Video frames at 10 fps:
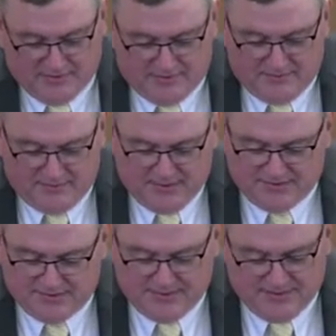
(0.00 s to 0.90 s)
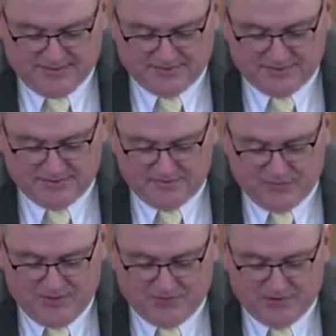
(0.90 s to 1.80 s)
but
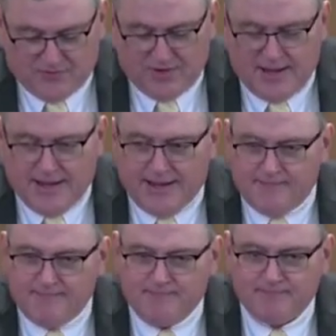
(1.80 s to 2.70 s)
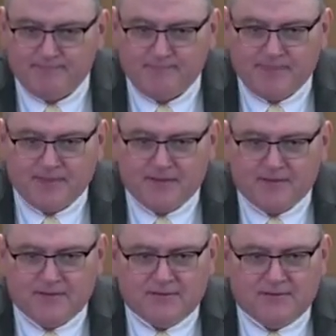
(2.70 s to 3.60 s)
we don't know her name.
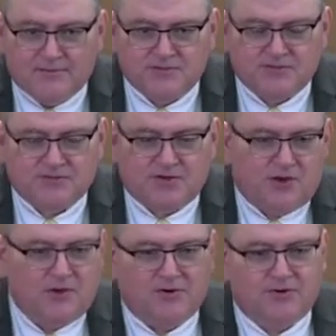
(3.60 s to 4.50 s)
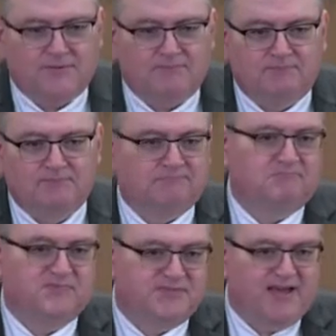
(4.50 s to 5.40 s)
Just call her
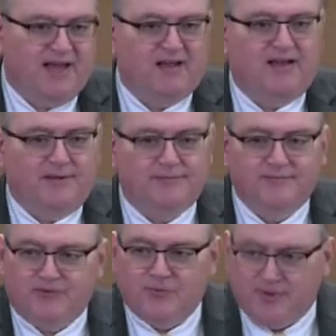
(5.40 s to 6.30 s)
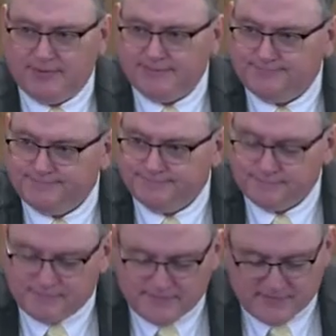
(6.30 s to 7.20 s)
Sally if you want,
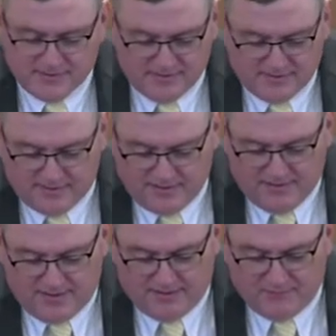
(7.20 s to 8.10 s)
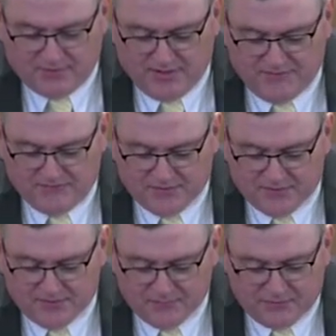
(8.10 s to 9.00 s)
and pray
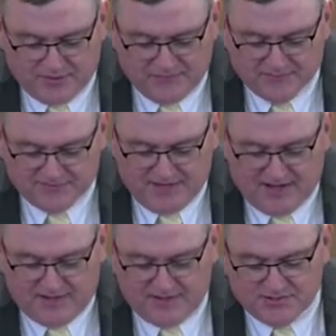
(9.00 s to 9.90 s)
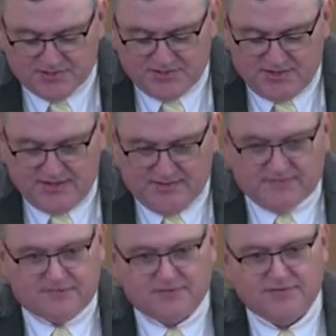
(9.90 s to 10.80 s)
for Sally. She
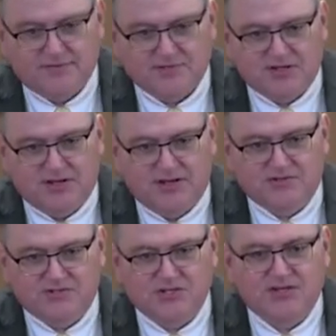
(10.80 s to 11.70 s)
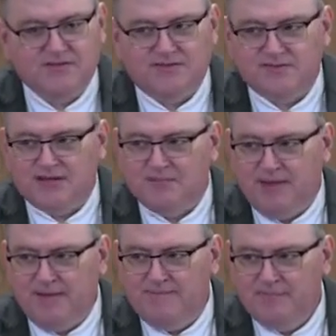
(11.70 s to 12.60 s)
needs Jesus.
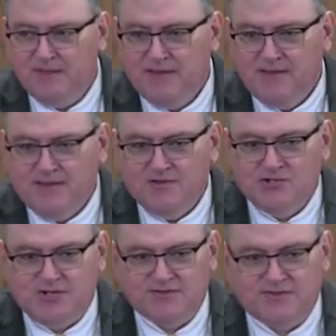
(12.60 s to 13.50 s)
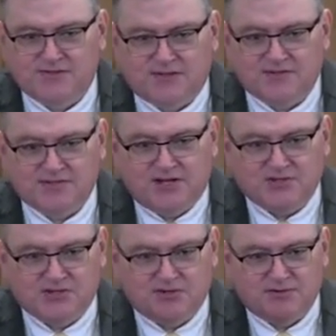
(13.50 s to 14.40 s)
Amen. Jesus can
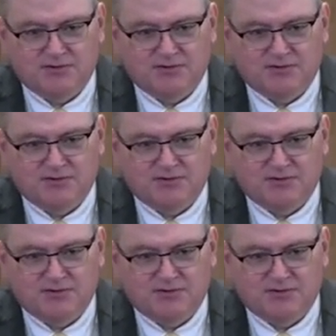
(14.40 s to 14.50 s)
touch her